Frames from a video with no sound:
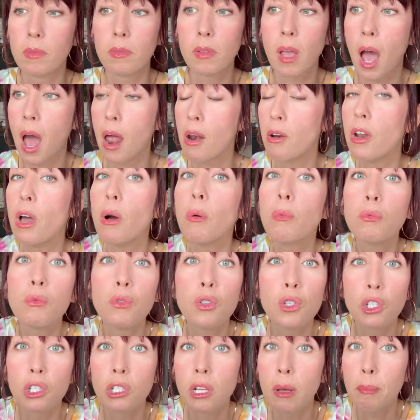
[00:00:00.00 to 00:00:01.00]
I don't know,
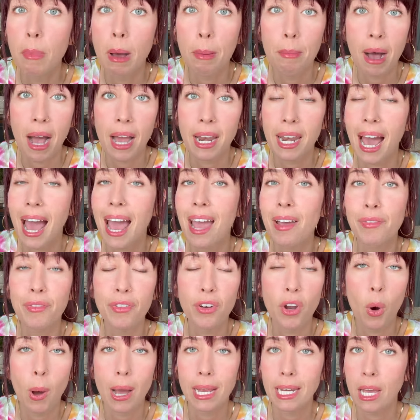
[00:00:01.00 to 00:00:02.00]
just slipped my mind. I have
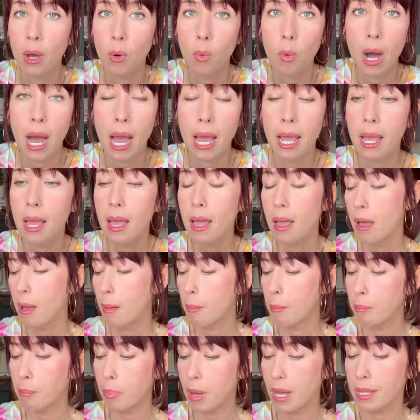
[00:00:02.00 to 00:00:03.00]
no idea why,
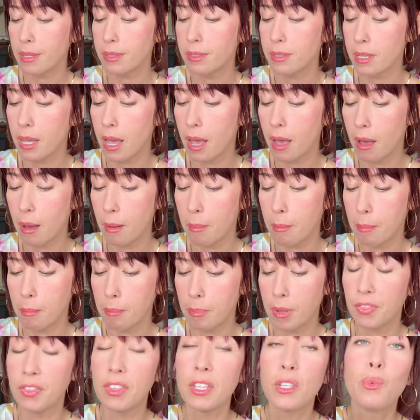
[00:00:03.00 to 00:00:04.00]
but, um,
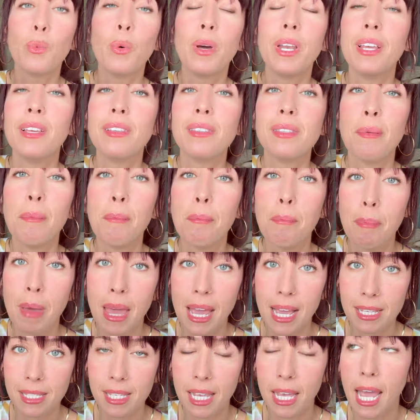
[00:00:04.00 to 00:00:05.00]
but this one is
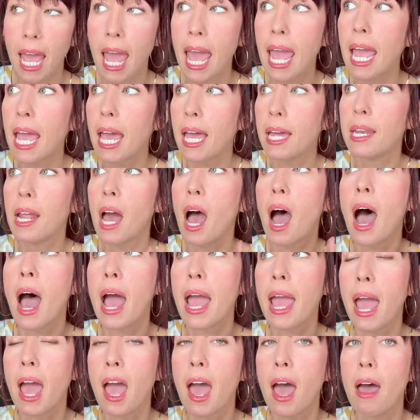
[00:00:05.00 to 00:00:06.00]
amazing. And I
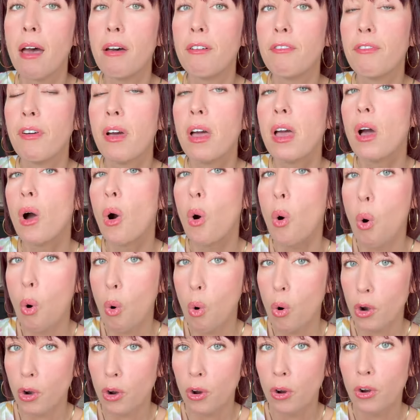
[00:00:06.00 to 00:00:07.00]
have
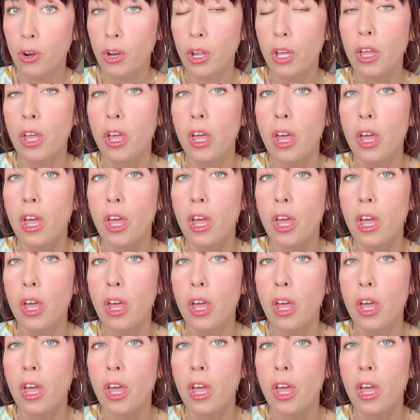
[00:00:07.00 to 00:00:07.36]
ordered